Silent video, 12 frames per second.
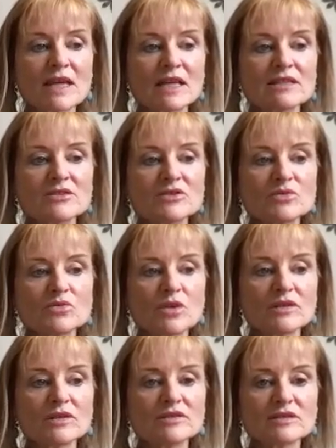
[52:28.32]
And as you
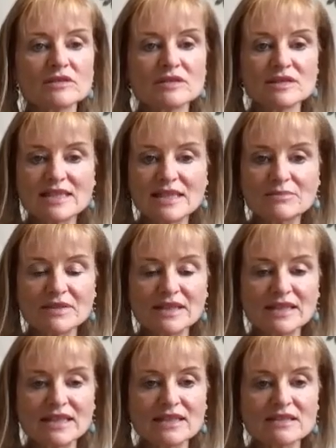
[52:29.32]
wander
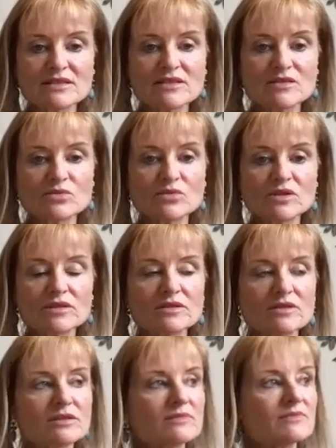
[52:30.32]
deeply into the
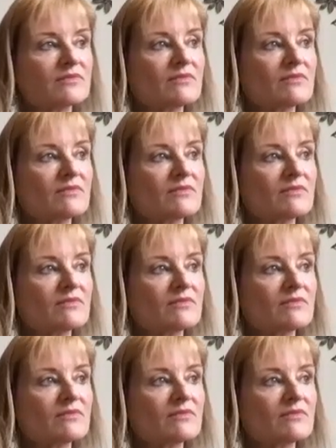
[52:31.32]
woods,